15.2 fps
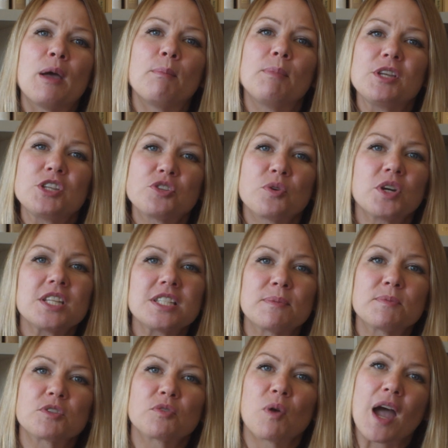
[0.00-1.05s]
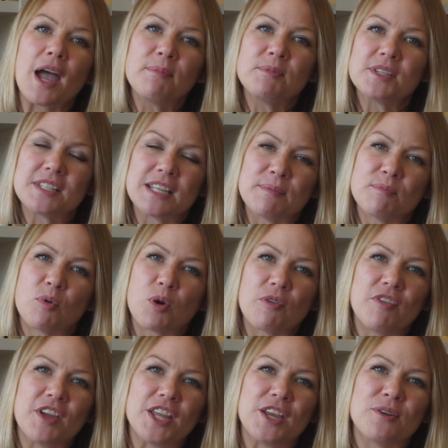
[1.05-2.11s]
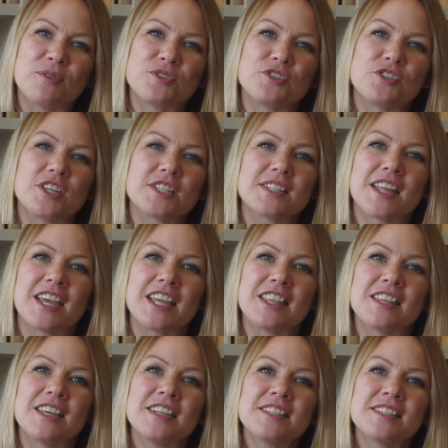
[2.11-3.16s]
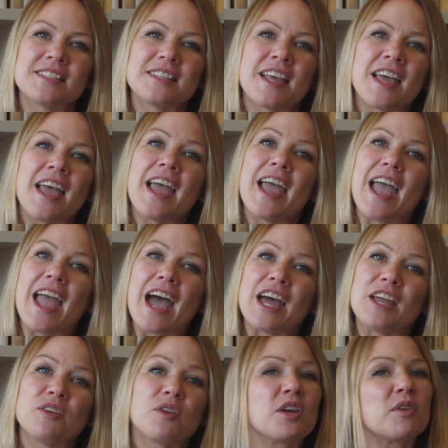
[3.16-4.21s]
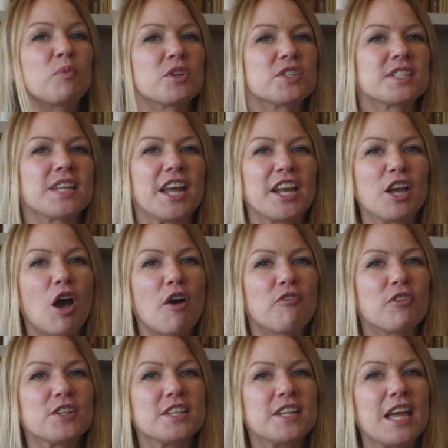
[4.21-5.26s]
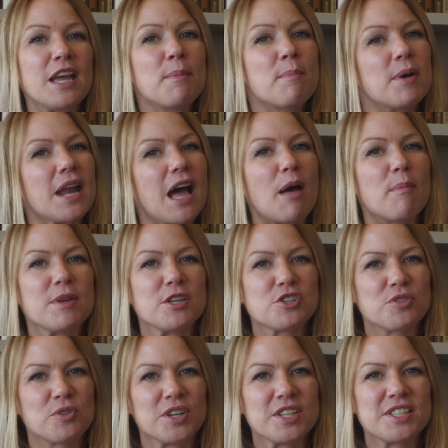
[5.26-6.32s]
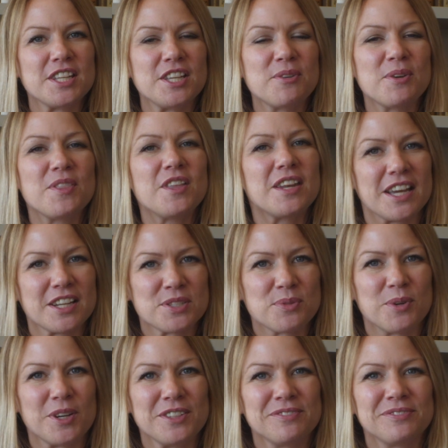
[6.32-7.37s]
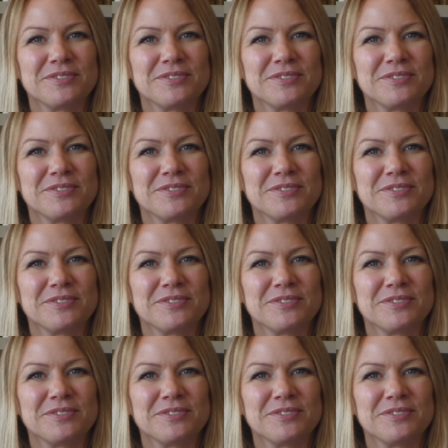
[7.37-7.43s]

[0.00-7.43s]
Be sure to subscribe to see more videos just like this. And we're signing off for today, but I'll be sure to see you in the next one.